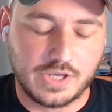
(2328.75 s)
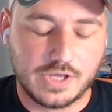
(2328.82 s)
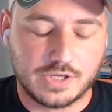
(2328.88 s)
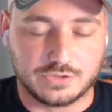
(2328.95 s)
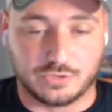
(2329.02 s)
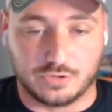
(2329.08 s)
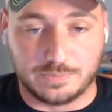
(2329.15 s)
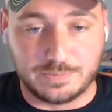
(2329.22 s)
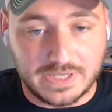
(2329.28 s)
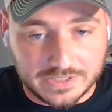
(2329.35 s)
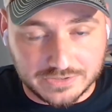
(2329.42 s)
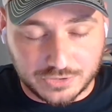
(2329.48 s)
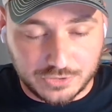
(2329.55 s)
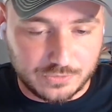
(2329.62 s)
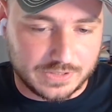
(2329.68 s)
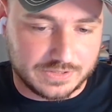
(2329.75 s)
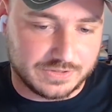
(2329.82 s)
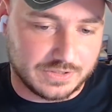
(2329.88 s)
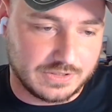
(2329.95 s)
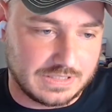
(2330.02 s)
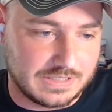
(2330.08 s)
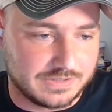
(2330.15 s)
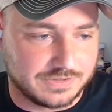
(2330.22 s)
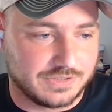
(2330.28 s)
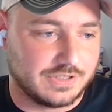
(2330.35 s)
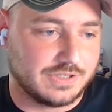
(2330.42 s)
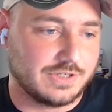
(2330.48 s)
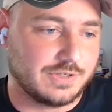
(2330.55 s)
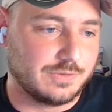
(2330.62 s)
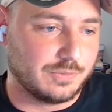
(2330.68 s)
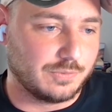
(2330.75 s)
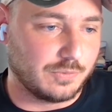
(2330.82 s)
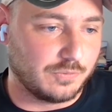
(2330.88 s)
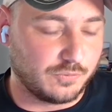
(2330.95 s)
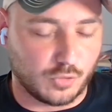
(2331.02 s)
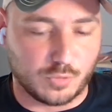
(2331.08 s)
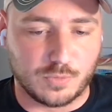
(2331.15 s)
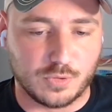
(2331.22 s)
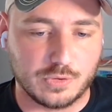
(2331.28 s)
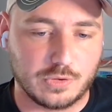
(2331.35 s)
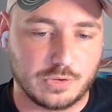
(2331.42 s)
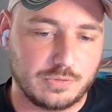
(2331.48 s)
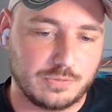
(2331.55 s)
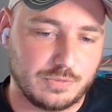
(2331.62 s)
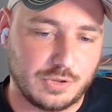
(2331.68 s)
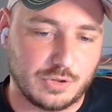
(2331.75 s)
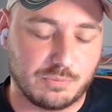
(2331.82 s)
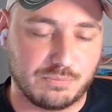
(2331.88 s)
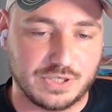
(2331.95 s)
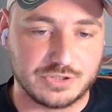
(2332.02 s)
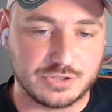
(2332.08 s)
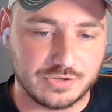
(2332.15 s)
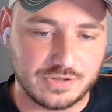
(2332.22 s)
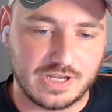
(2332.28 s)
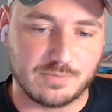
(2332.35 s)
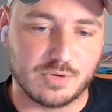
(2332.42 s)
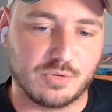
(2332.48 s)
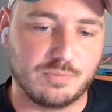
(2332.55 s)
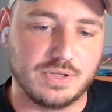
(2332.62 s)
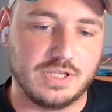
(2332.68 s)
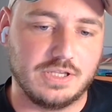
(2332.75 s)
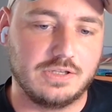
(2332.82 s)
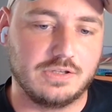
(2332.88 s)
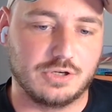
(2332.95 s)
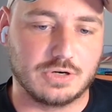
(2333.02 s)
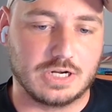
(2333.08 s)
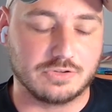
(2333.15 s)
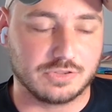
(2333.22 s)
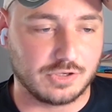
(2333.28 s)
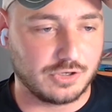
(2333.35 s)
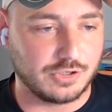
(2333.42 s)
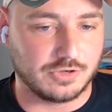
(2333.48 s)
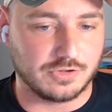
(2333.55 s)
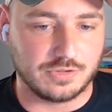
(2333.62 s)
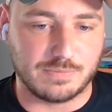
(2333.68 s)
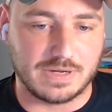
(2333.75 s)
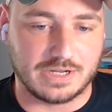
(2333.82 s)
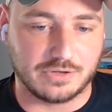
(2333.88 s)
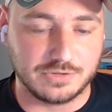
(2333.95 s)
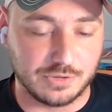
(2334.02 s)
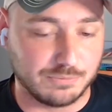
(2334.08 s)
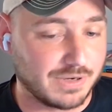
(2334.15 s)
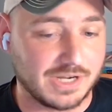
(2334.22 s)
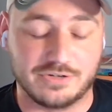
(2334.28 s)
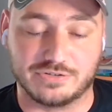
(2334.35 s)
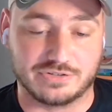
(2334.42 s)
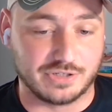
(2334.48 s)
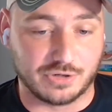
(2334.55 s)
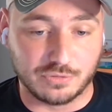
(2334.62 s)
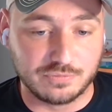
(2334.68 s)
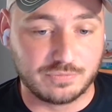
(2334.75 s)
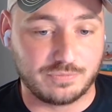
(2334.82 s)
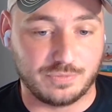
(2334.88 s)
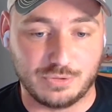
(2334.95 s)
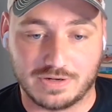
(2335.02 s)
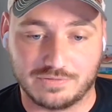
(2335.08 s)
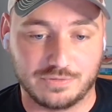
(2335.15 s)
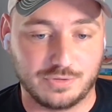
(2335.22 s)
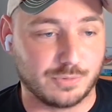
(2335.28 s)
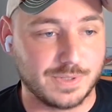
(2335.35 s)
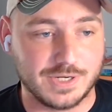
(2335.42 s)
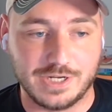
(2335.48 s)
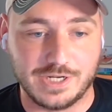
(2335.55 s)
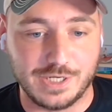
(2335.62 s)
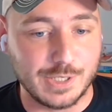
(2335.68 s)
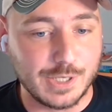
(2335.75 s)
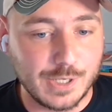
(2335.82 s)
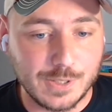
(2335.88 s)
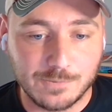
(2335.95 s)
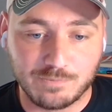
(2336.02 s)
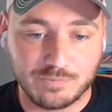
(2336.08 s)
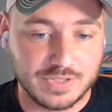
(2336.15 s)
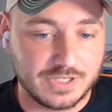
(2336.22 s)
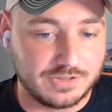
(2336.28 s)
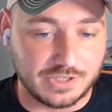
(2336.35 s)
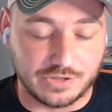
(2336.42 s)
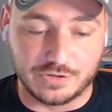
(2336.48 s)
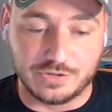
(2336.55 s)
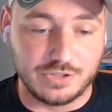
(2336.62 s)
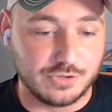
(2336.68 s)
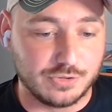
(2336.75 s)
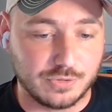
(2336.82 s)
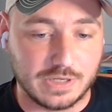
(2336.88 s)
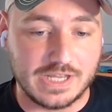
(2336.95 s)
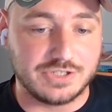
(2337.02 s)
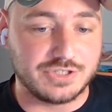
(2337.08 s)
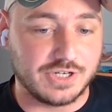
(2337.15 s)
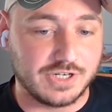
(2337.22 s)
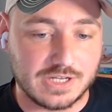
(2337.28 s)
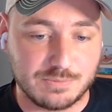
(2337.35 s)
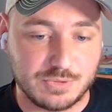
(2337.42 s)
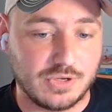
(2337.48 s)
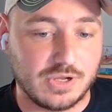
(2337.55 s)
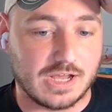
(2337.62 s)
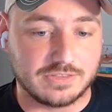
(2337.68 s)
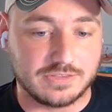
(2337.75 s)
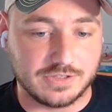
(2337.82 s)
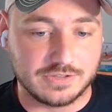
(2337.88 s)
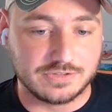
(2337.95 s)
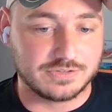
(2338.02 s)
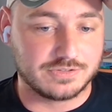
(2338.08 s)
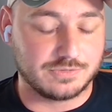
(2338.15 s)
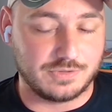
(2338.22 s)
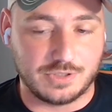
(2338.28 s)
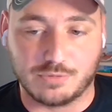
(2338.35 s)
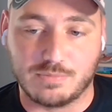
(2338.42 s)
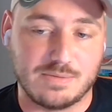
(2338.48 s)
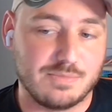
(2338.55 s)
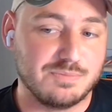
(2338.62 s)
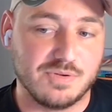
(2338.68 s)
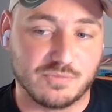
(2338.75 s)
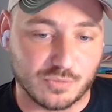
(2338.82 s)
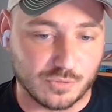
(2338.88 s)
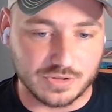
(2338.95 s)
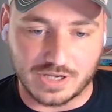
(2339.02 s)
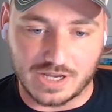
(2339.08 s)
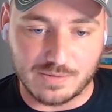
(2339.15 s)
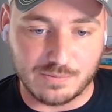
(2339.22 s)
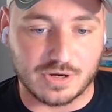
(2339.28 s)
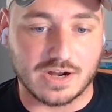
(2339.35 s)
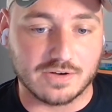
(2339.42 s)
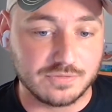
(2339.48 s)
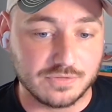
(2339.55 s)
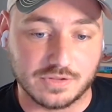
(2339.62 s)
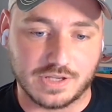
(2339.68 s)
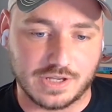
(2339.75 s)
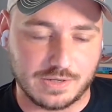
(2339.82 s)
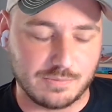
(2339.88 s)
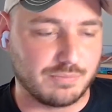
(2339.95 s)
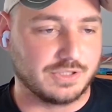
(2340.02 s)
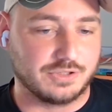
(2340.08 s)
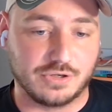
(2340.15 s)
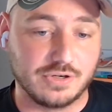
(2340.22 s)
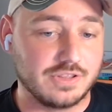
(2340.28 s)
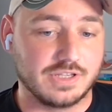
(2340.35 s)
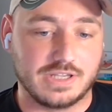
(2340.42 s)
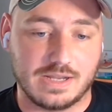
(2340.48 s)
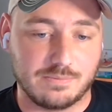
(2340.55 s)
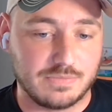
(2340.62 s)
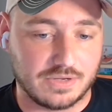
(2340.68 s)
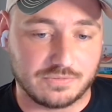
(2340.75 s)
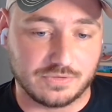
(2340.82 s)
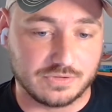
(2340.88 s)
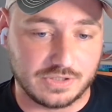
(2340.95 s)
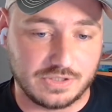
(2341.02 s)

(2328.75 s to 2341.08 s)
So let me ask you, as a former, pitcher in the MLB, you're out there, you're on the mound, you're by yourself, you have nobody telling you, hey, Jacob, you got this, maybe before the game or after the game, but during the game, definitely